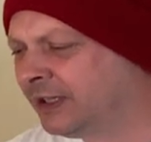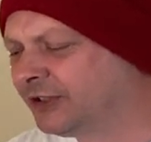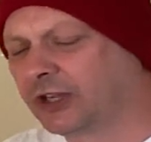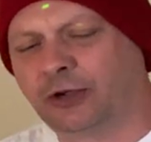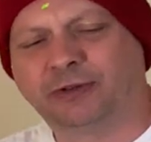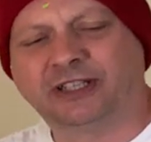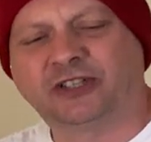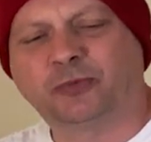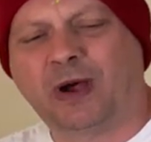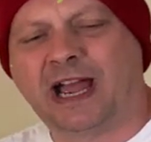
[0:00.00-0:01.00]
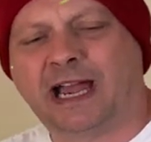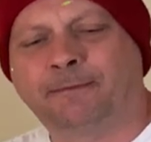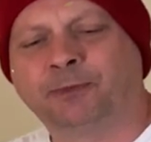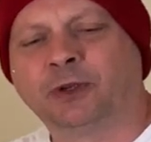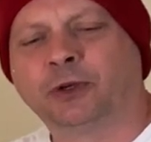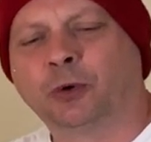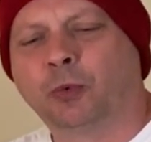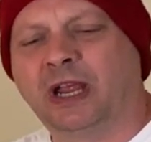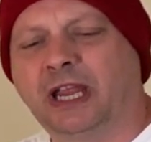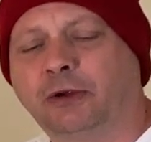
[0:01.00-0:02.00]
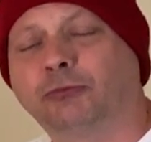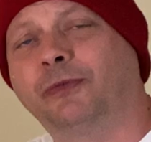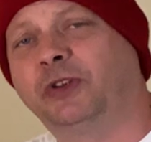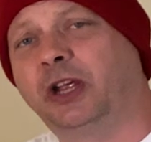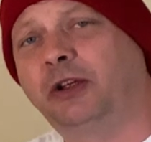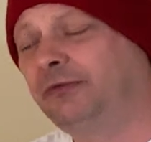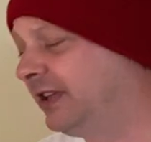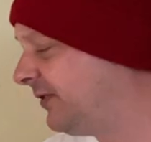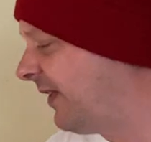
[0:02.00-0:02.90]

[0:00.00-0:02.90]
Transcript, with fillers: So this is where we review this